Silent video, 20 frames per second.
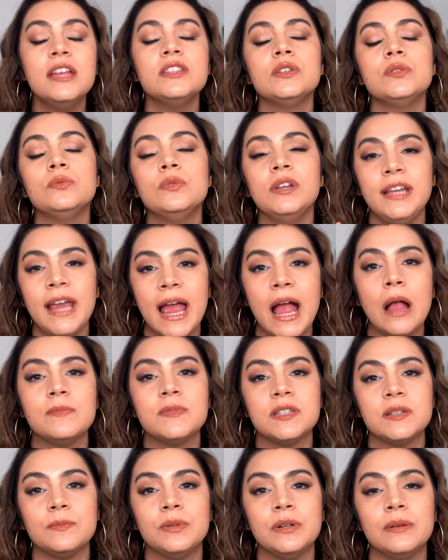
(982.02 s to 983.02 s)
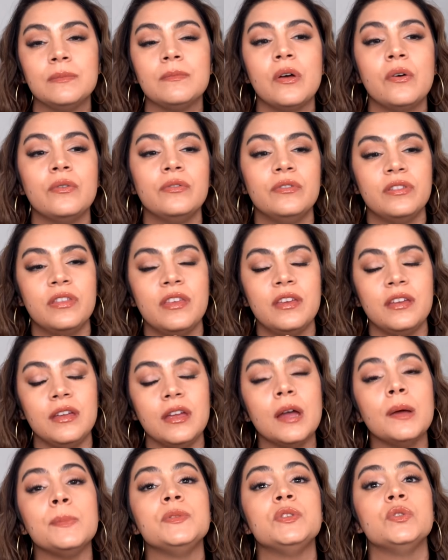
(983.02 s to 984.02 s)
to really help to promote the
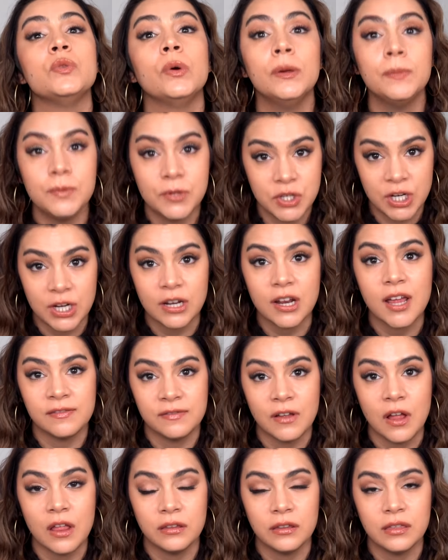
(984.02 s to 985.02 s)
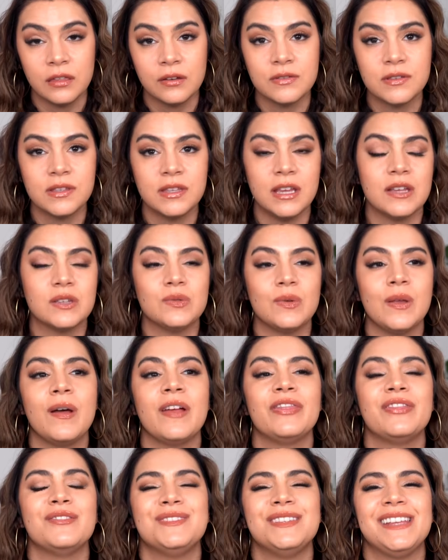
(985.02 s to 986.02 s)
absorption of all of those things. We
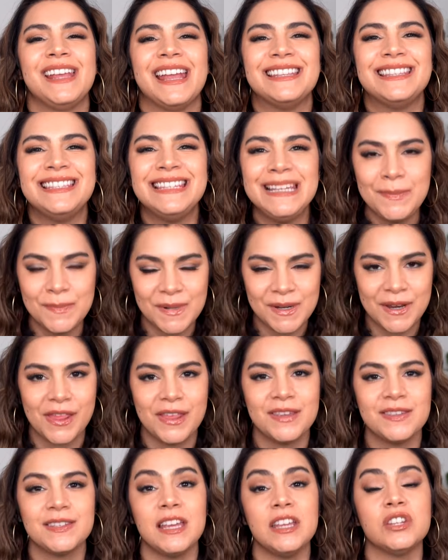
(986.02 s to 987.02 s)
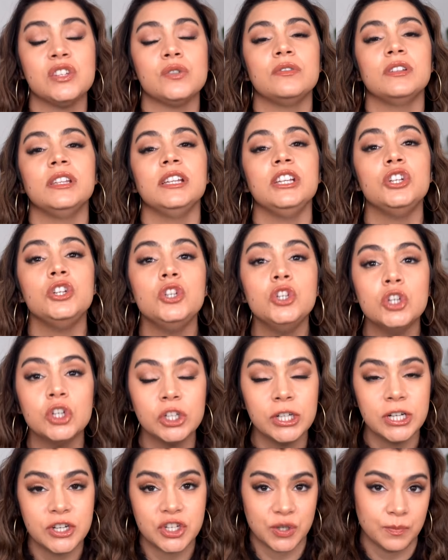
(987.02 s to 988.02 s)
want those to get deep into the skin to really
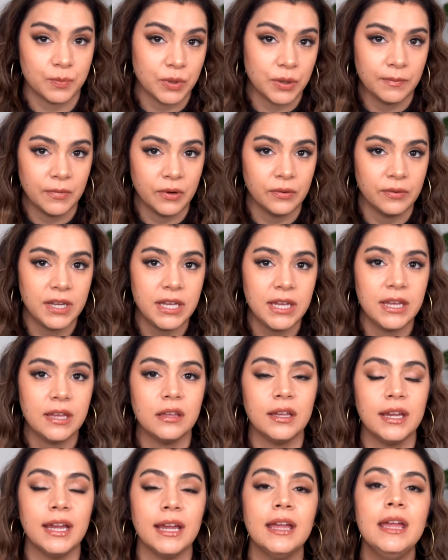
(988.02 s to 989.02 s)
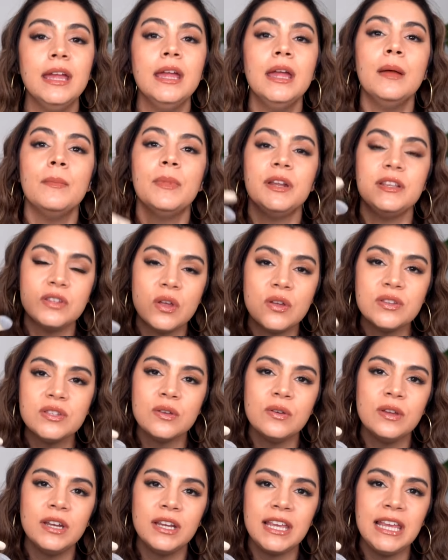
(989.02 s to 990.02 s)
nourish and promote healing. But it's also
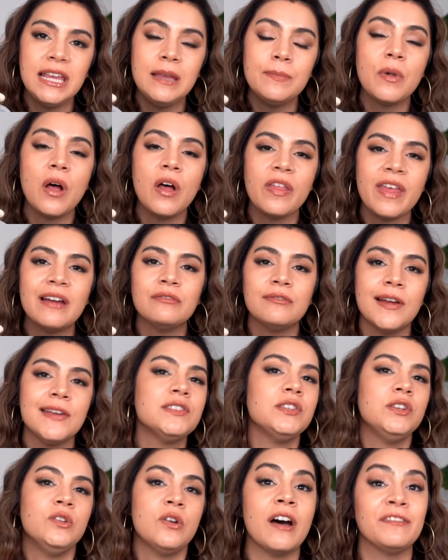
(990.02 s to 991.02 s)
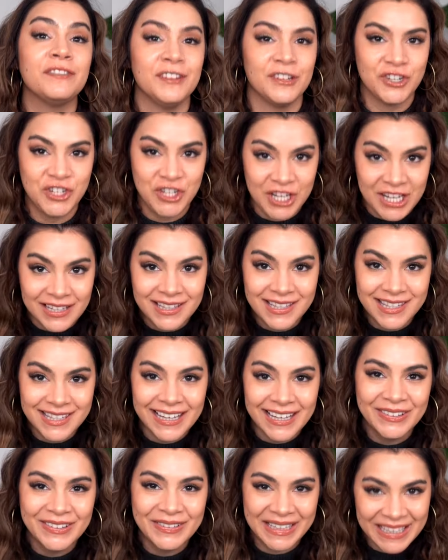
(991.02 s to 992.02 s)
going to keep all that residue off your sheets
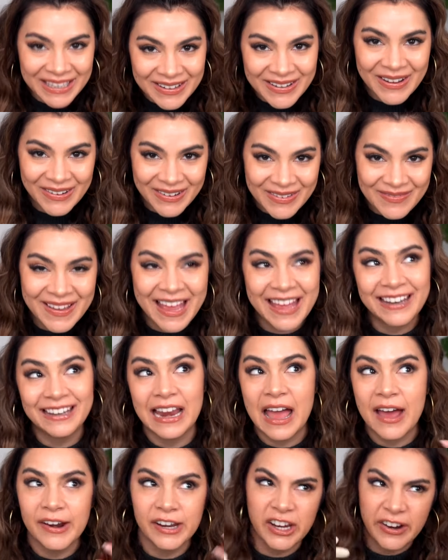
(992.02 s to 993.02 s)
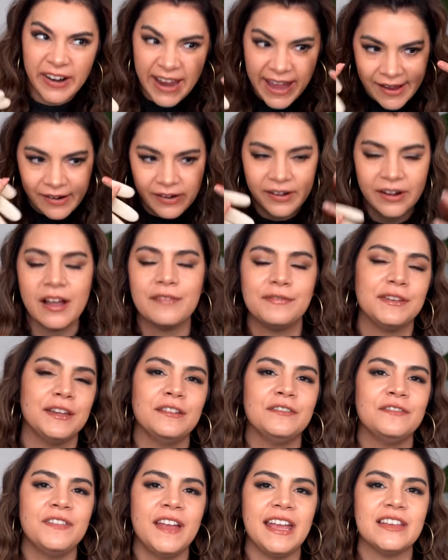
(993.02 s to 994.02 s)
when you go to bed and out of your hair and off of
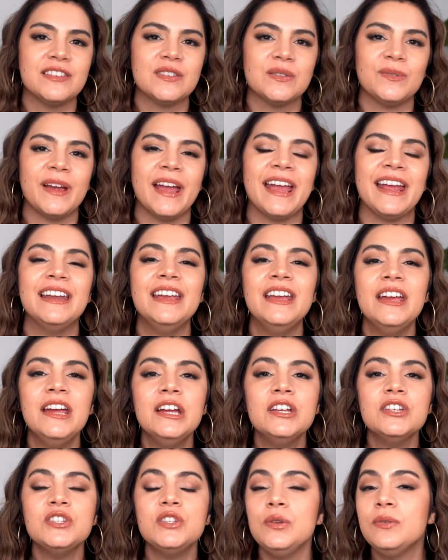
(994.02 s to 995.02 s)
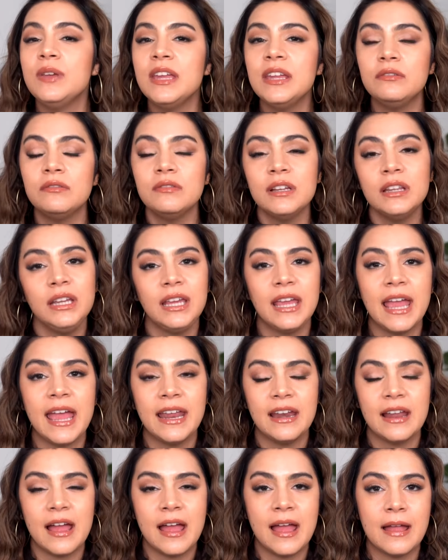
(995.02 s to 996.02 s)
your face, right? So you can really
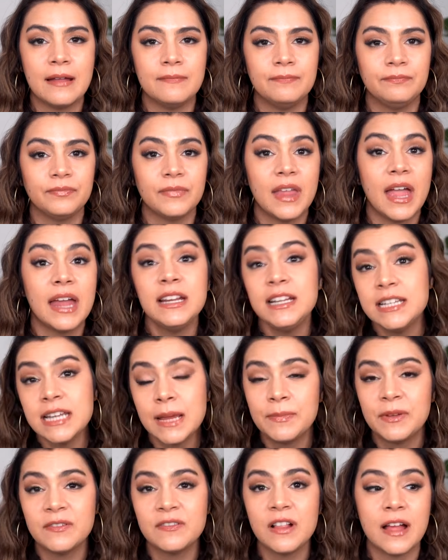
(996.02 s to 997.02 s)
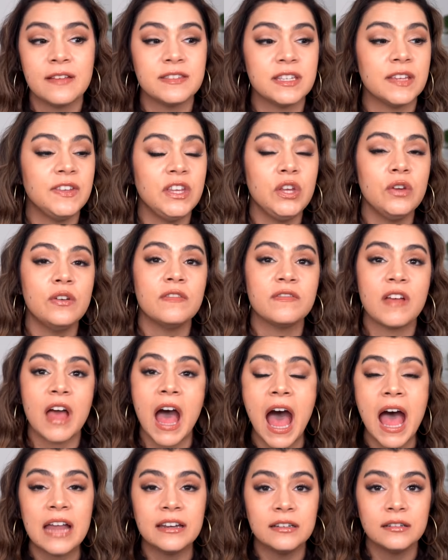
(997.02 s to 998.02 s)
get um, any type of gloves. If you have
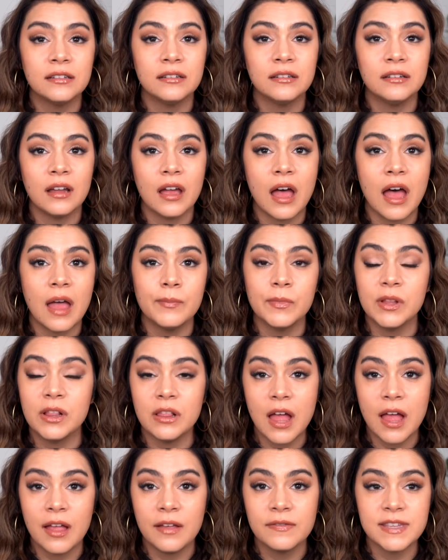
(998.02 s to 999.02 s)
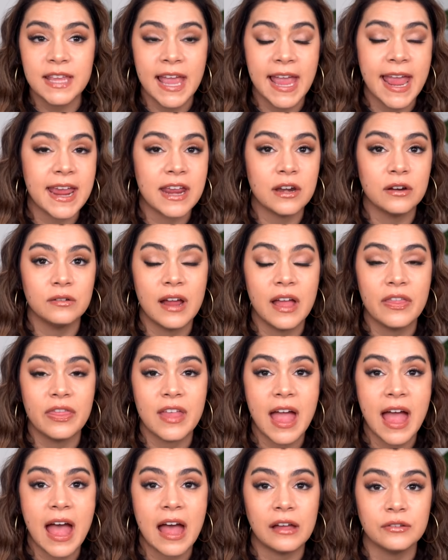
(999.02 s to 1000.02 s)
cotton cotton um, gloves hanging around
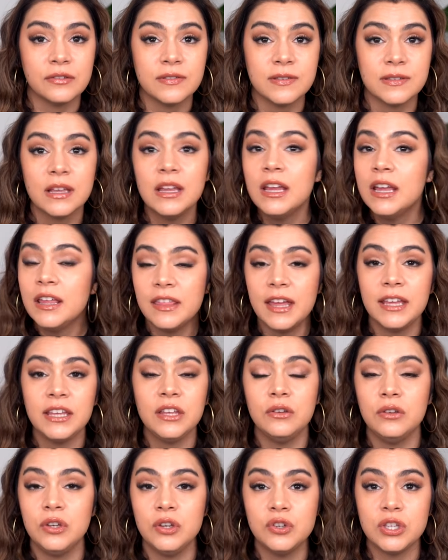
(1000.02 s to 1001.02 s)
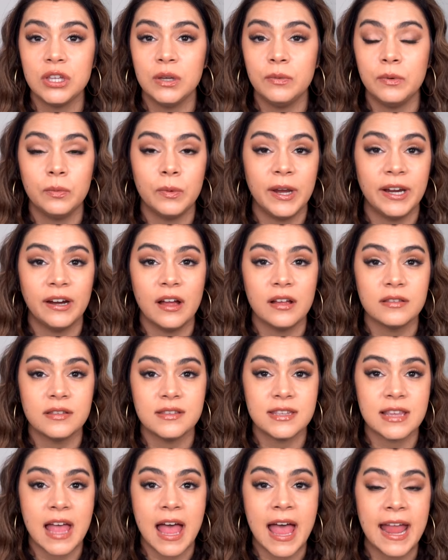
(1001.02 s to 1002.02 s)
the house that you usually would wear
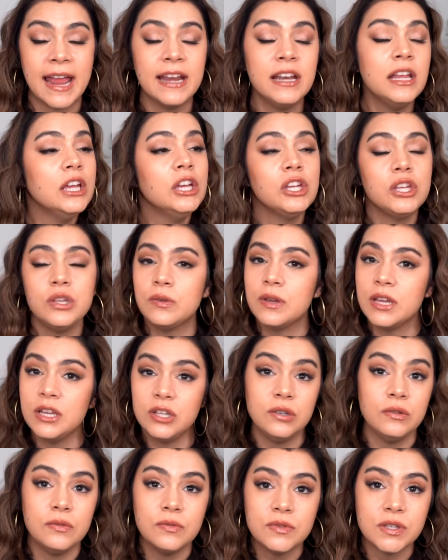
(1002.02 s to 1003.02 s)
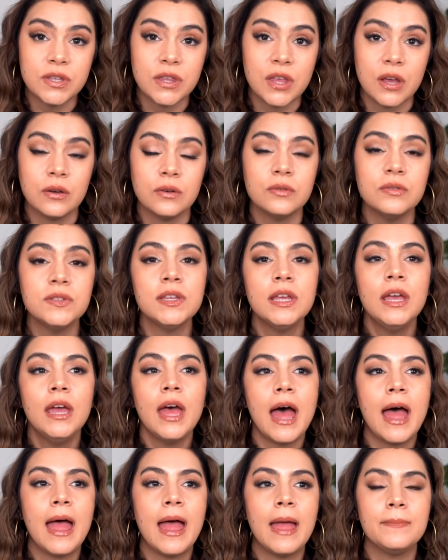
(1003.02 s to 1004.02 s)
outside, you can use those.
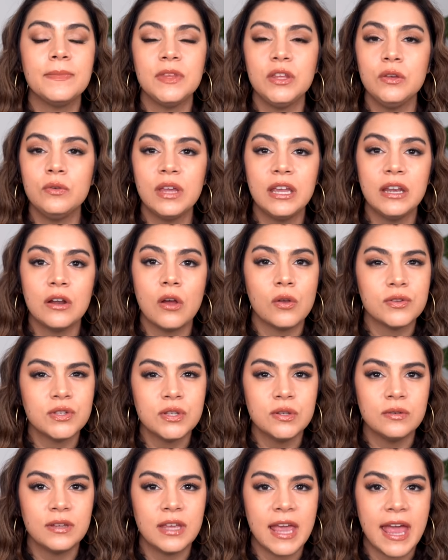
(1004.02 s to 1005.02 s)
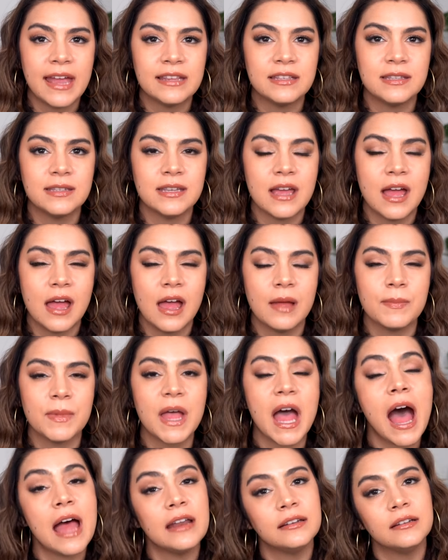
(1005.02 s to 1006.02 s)
Um, you can also get um,
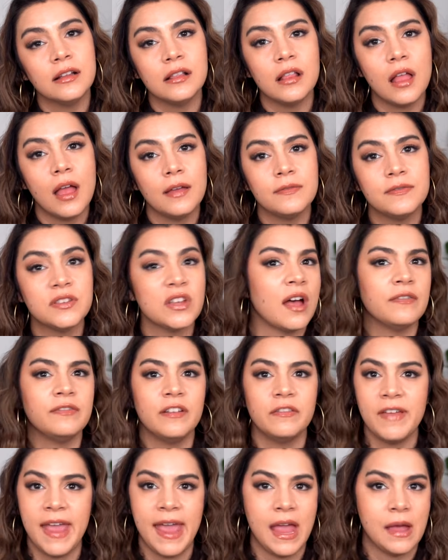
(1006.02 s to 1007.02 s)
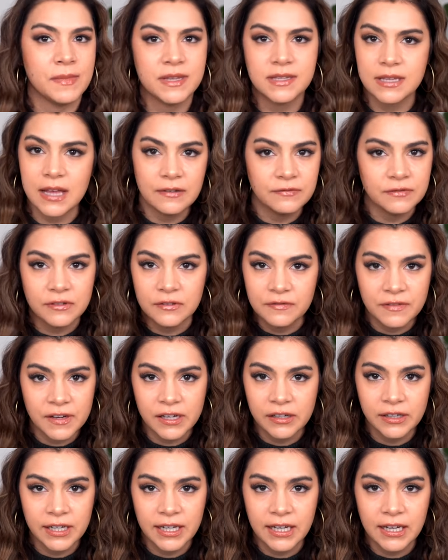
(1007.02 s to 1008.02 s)
cotton gloves off of Amazon for
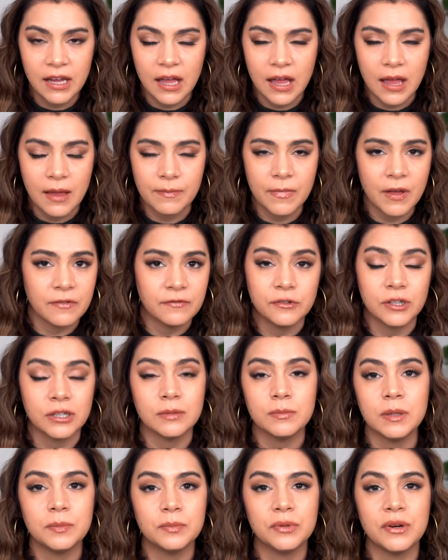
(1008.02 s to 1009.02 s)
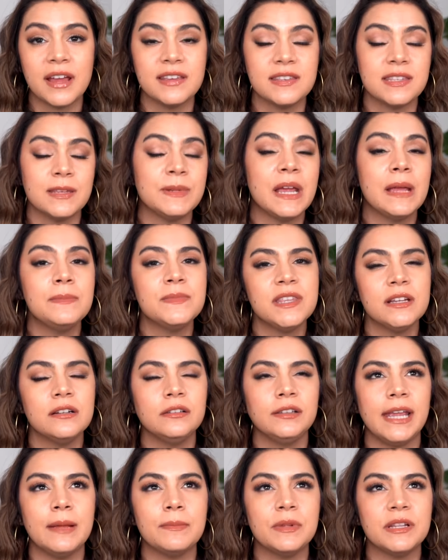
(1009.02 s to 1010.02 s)
very um, affordable price. Sometimes they're
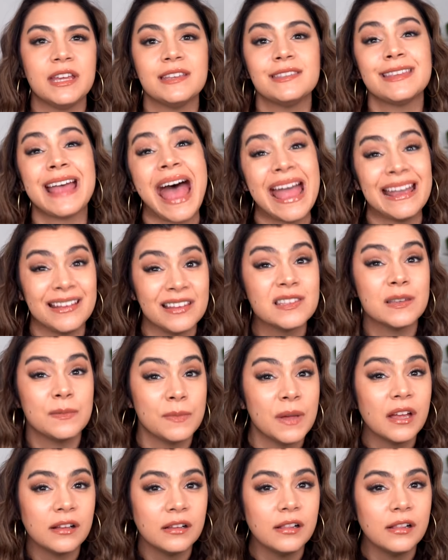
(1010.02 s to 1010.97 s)
labeled as eczema